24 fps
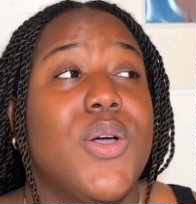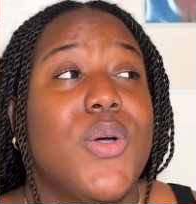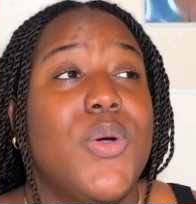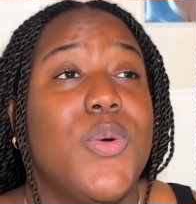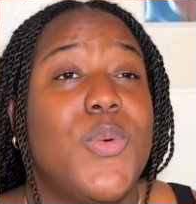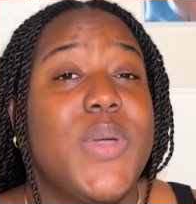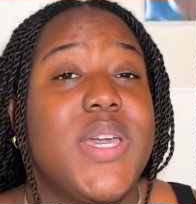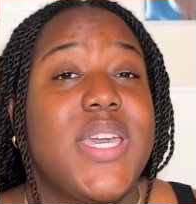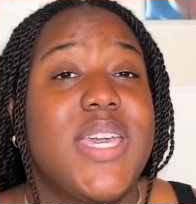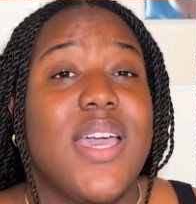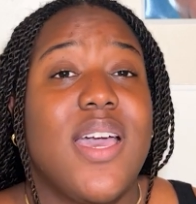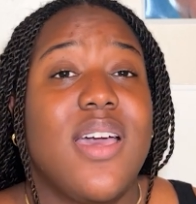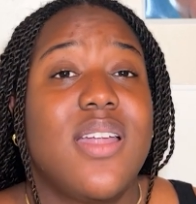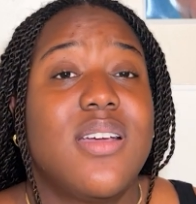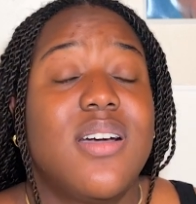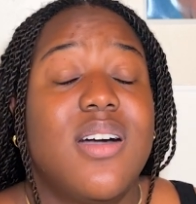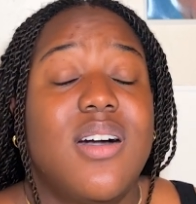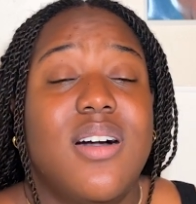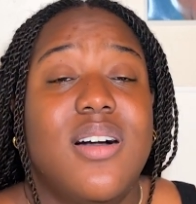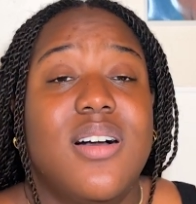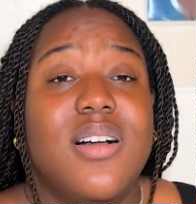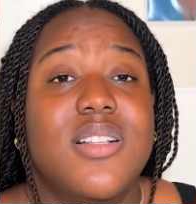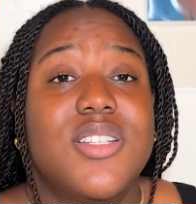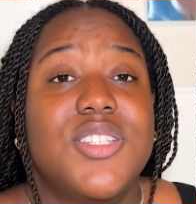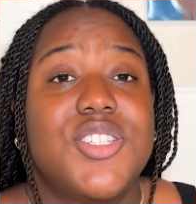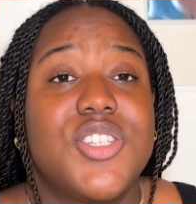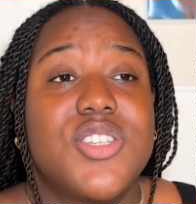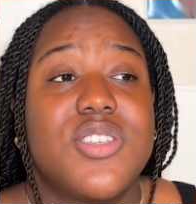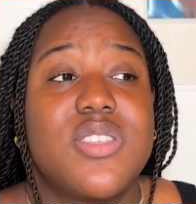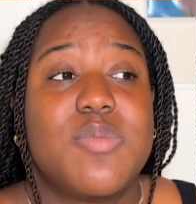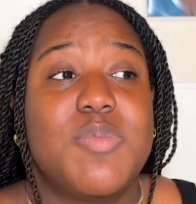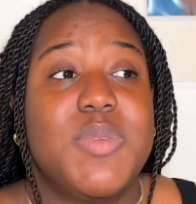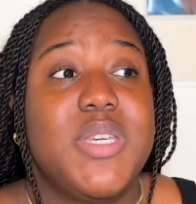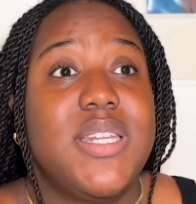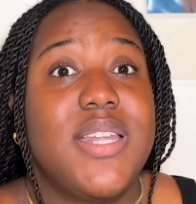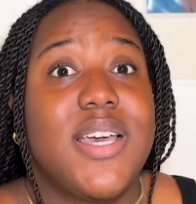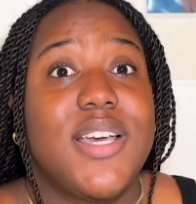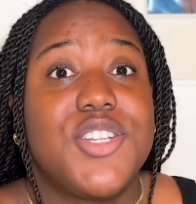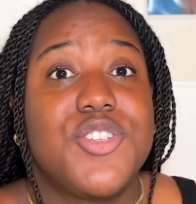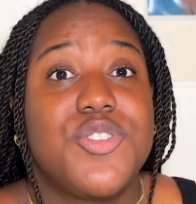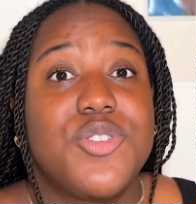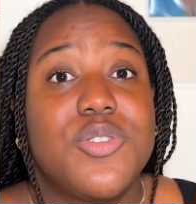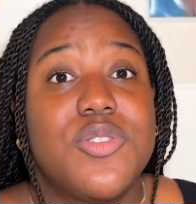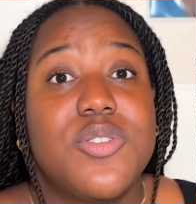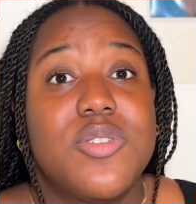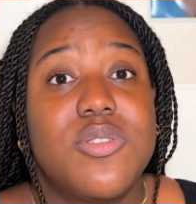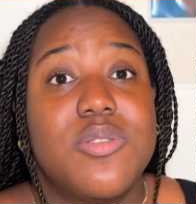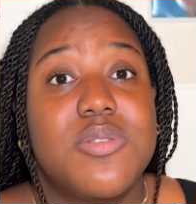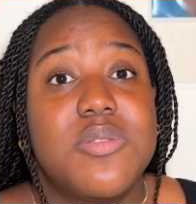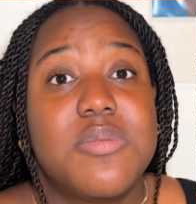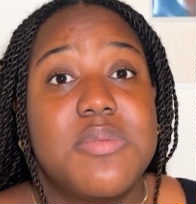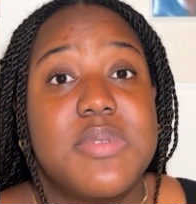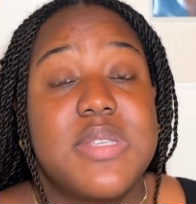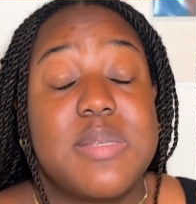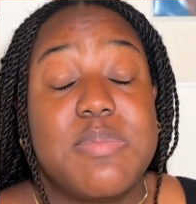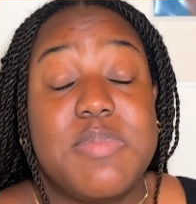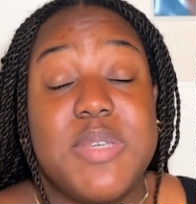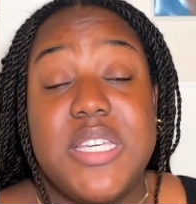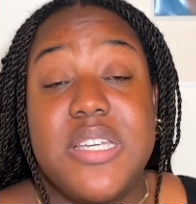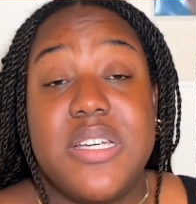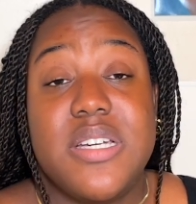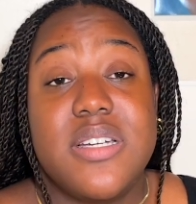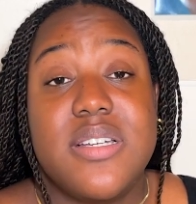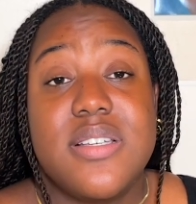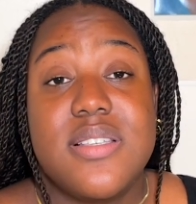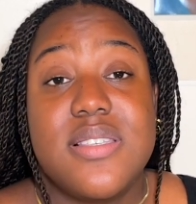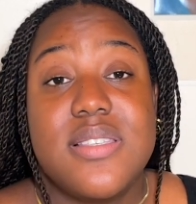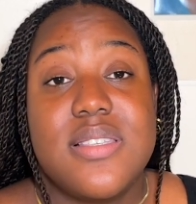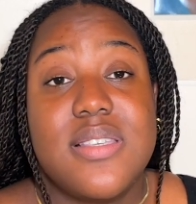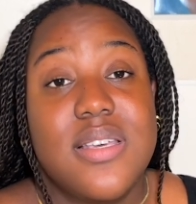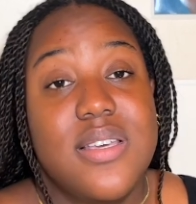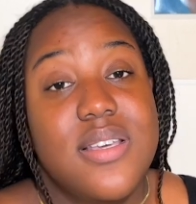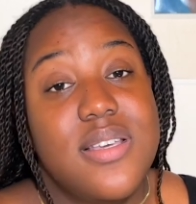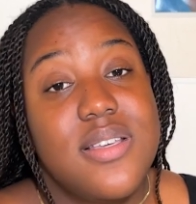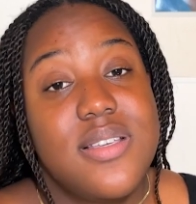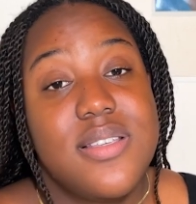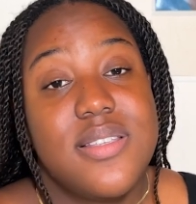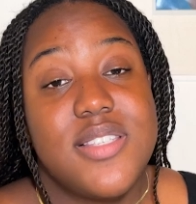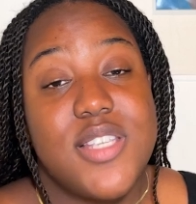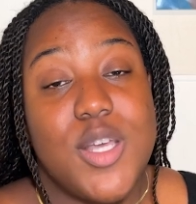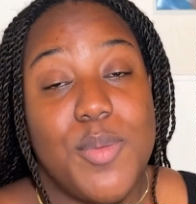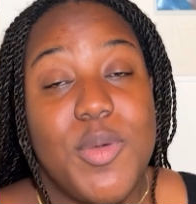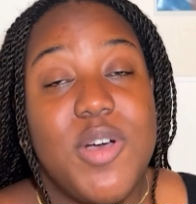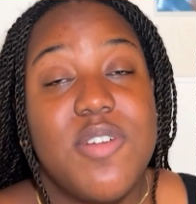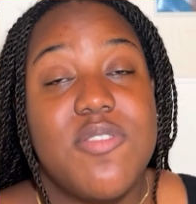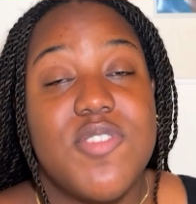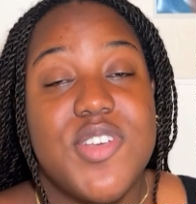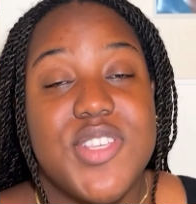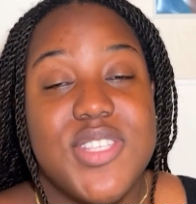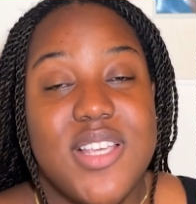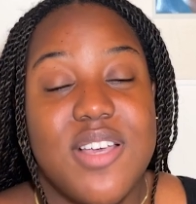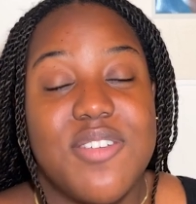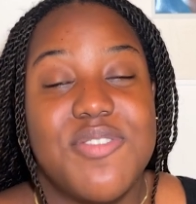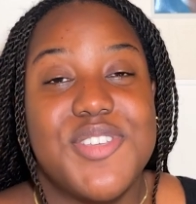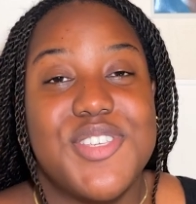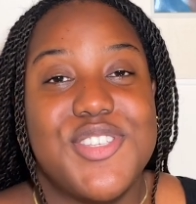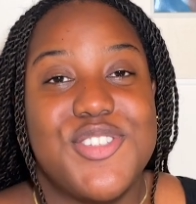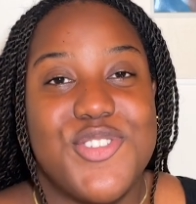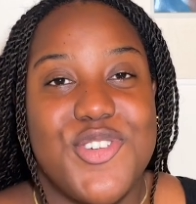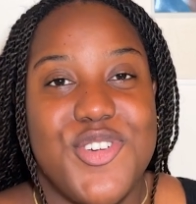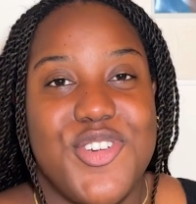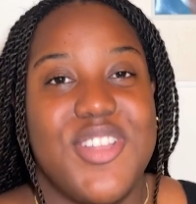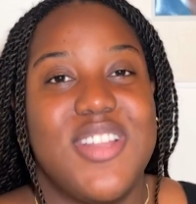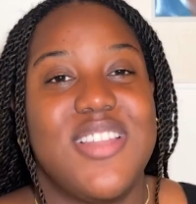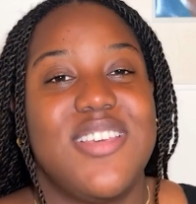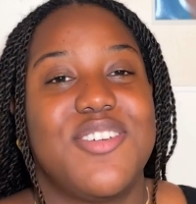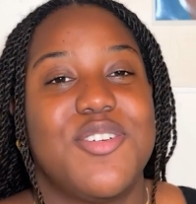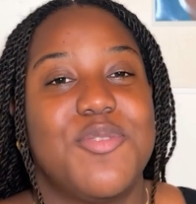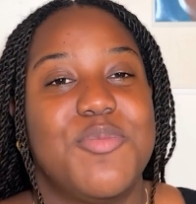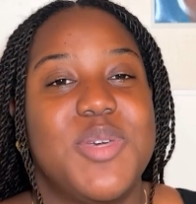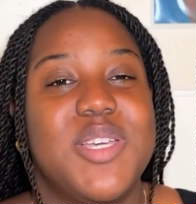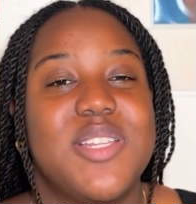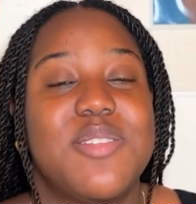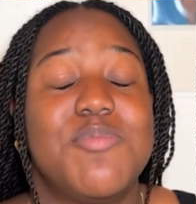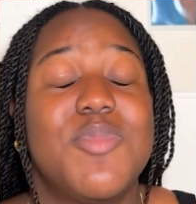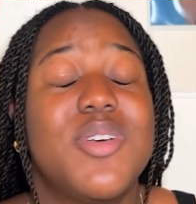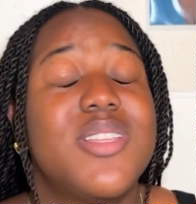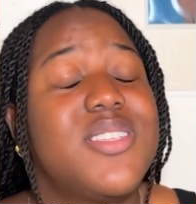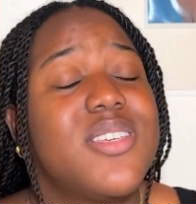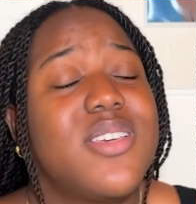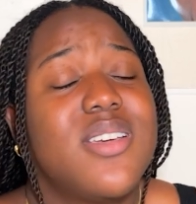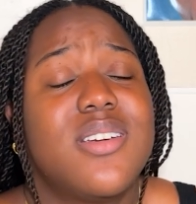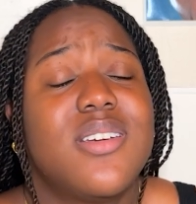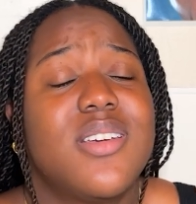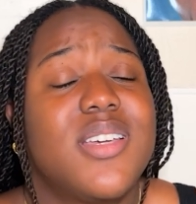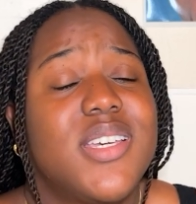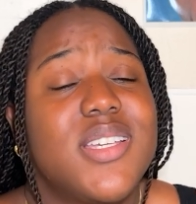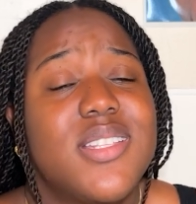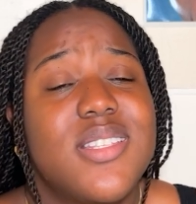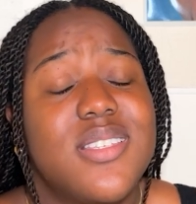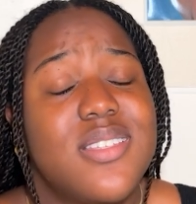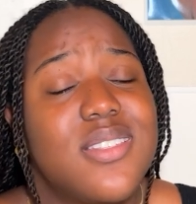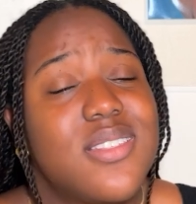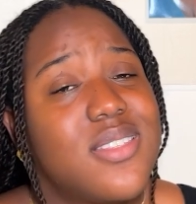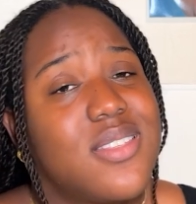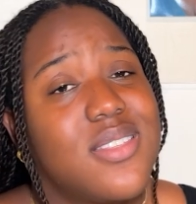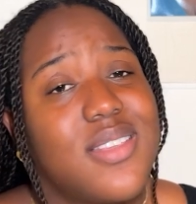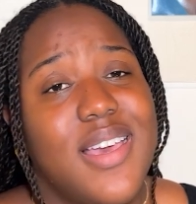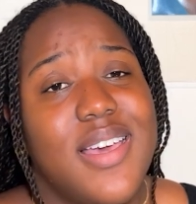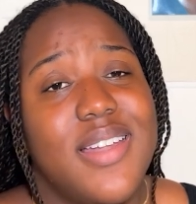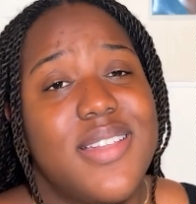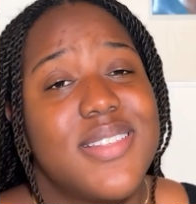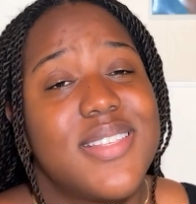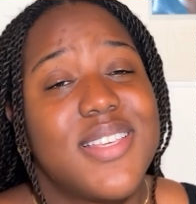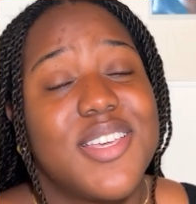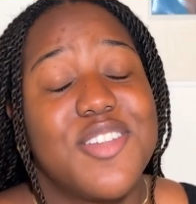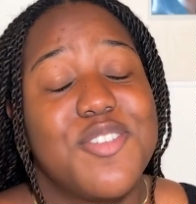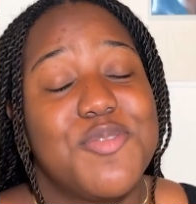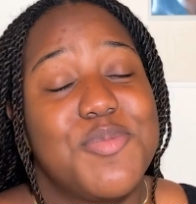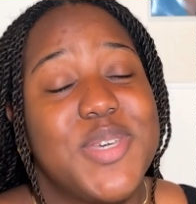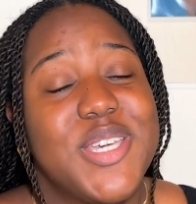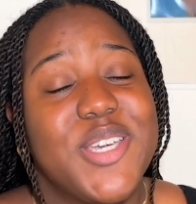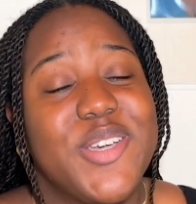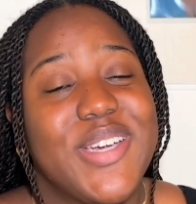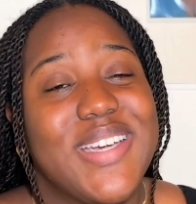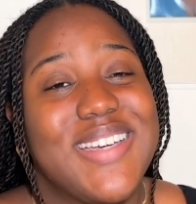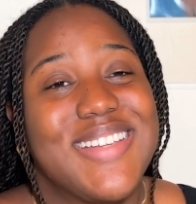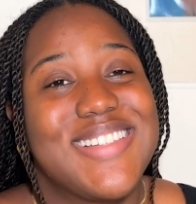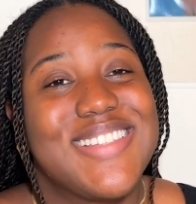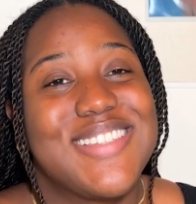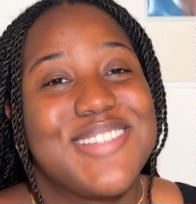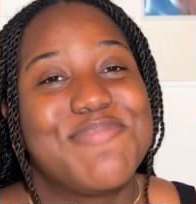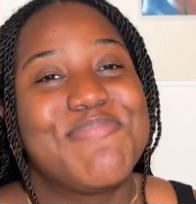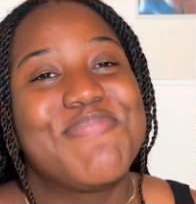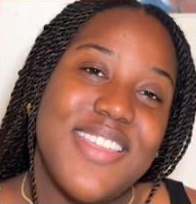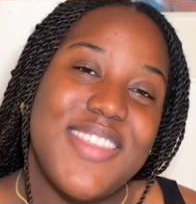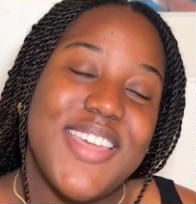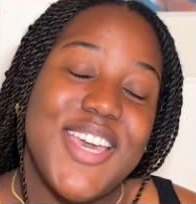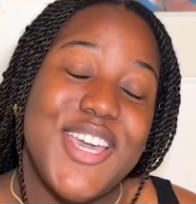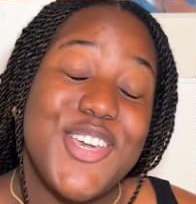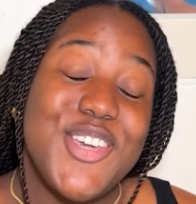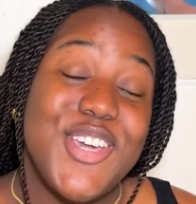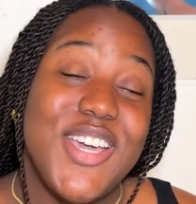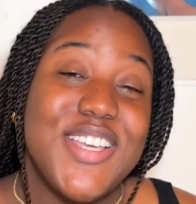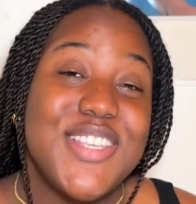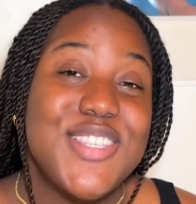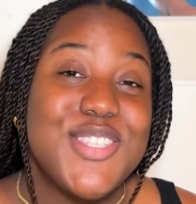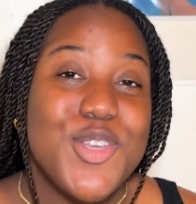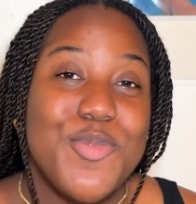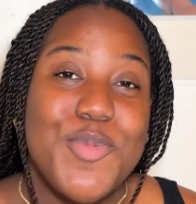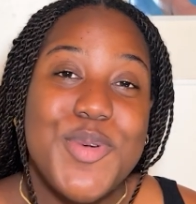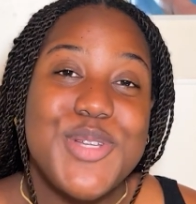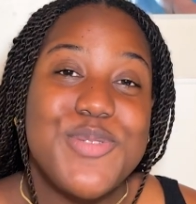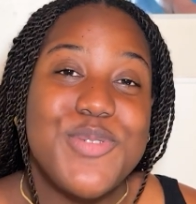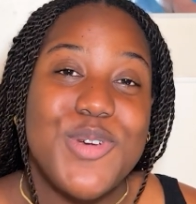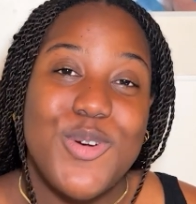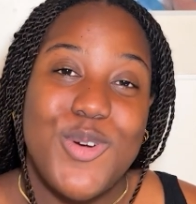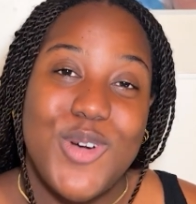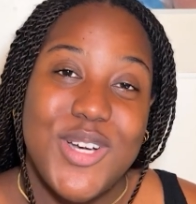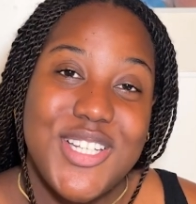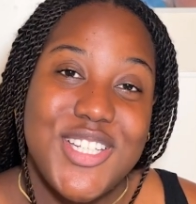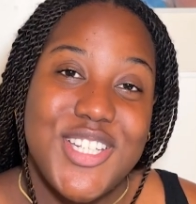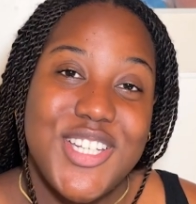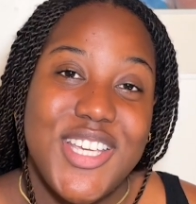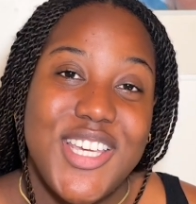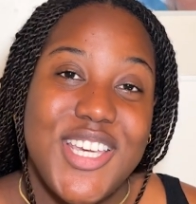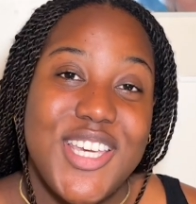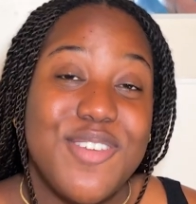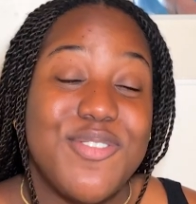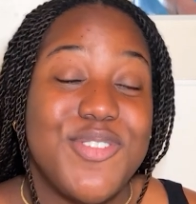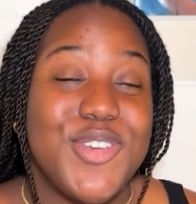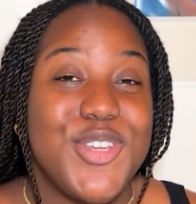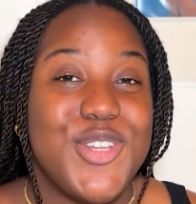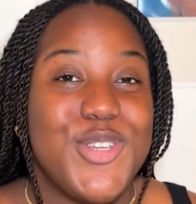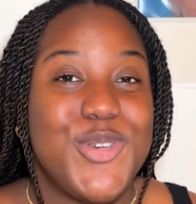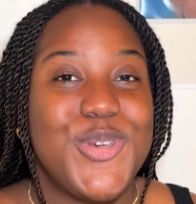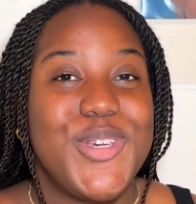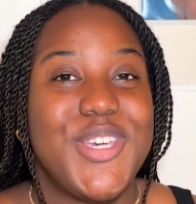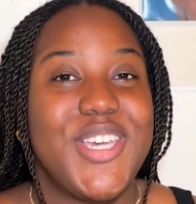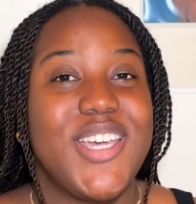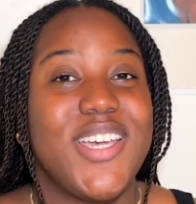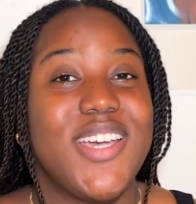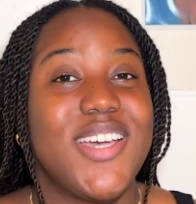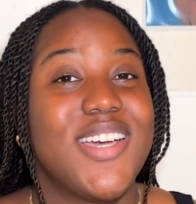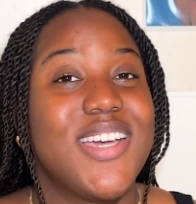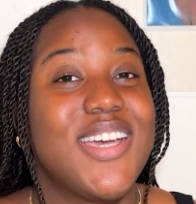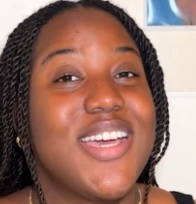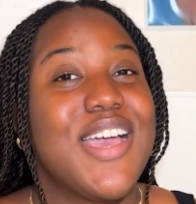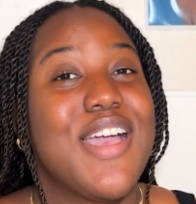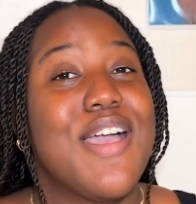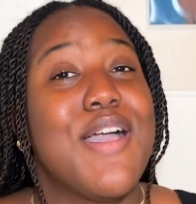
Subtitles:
We can't all just be natural speakers. Some of us have to struggle a little bit, but you're gonna get it, and it's gonna be great. Thank you guys so much for watching. If you're new here,